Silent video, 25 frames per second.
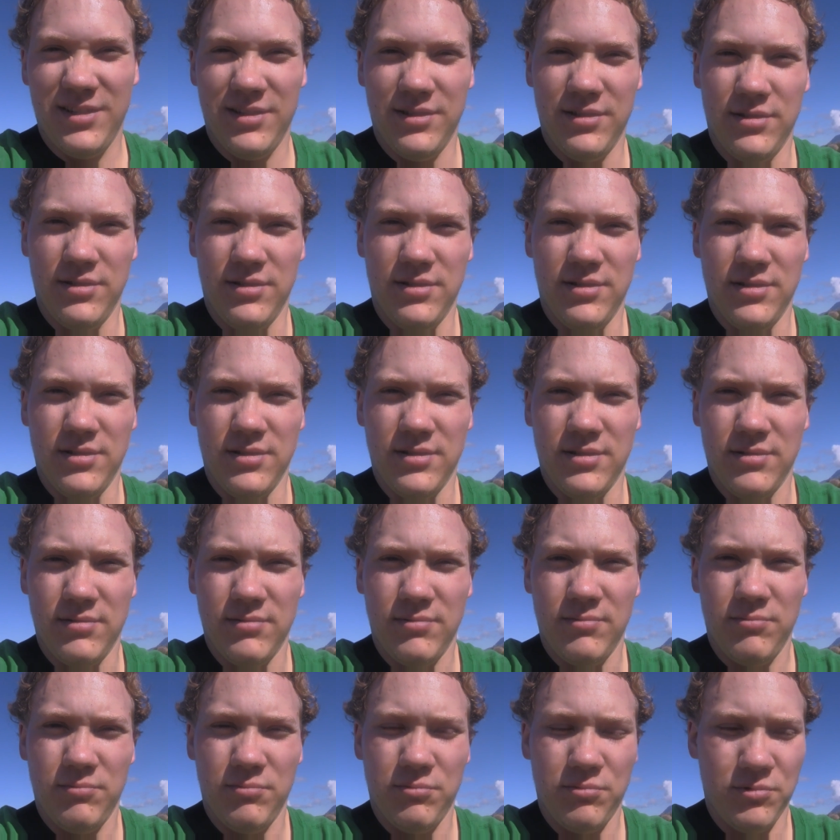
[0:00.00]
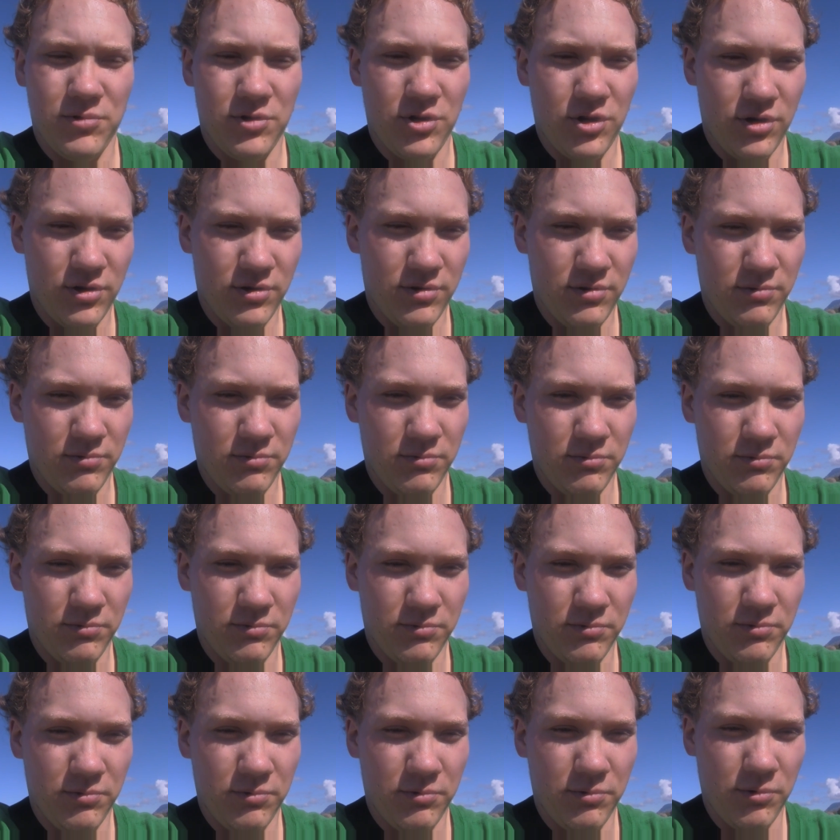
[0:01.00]
And uh,
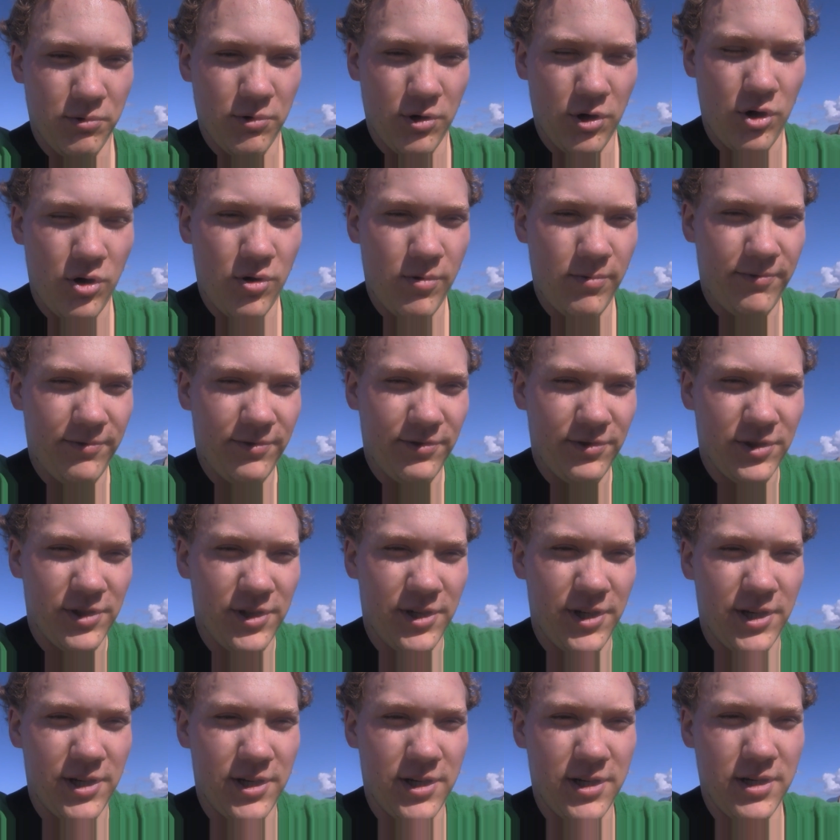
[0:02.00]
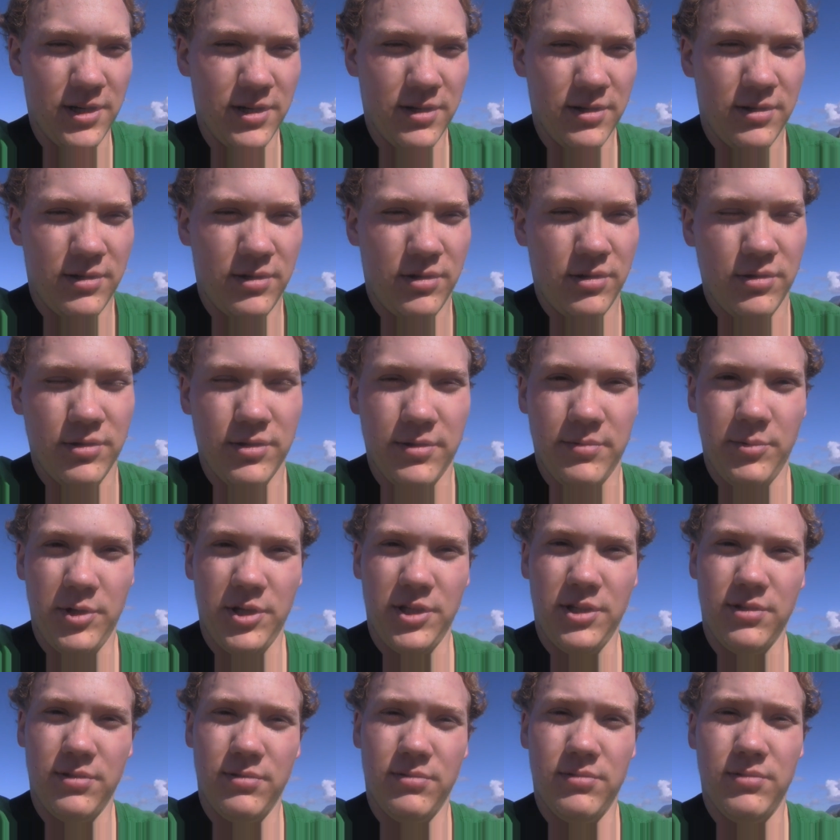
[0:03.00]
we're hopefully uh, going to
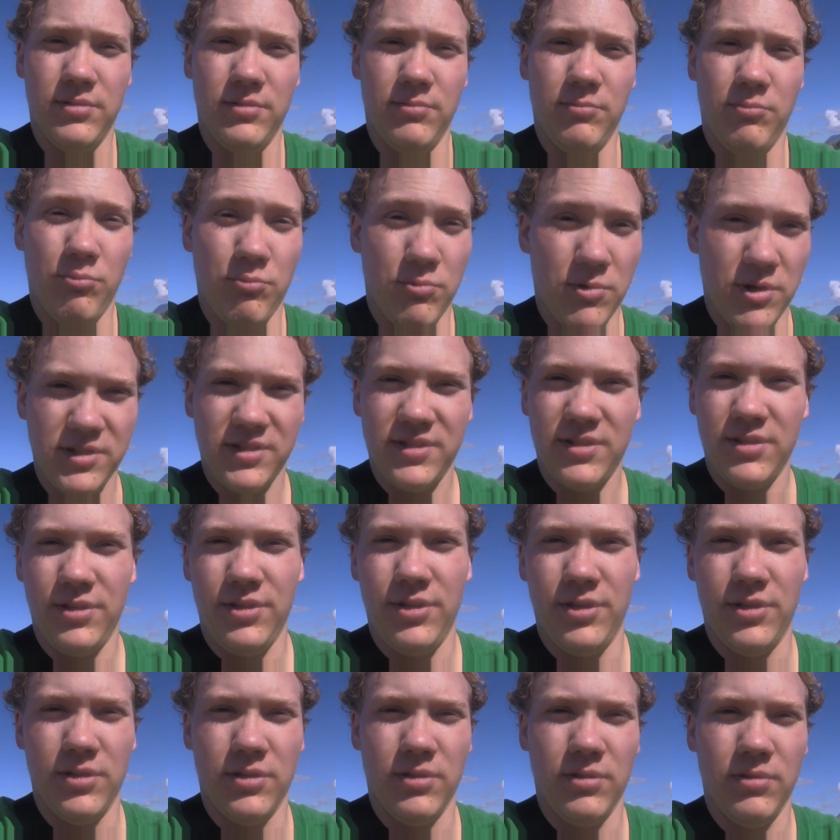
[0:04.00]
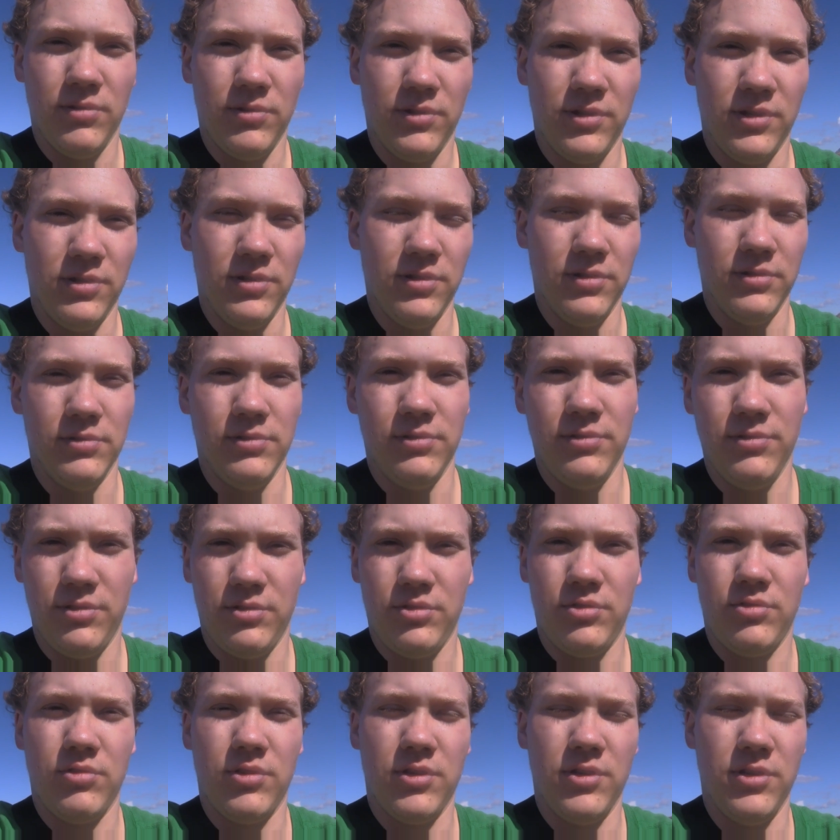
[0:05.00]
be doing once a year the Lelouse
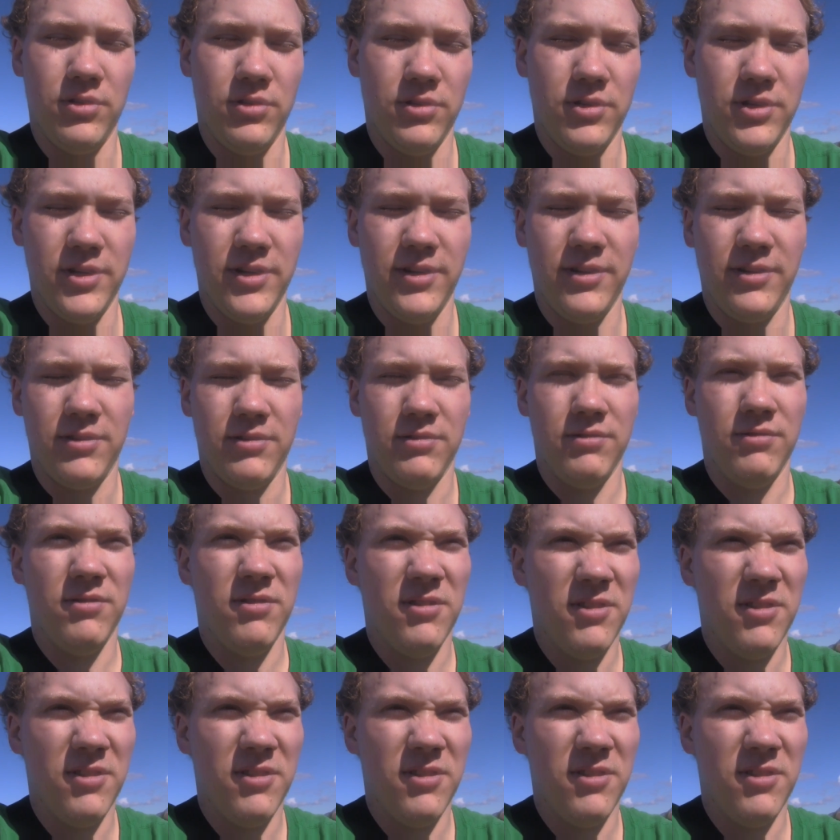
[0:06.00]
trail hike.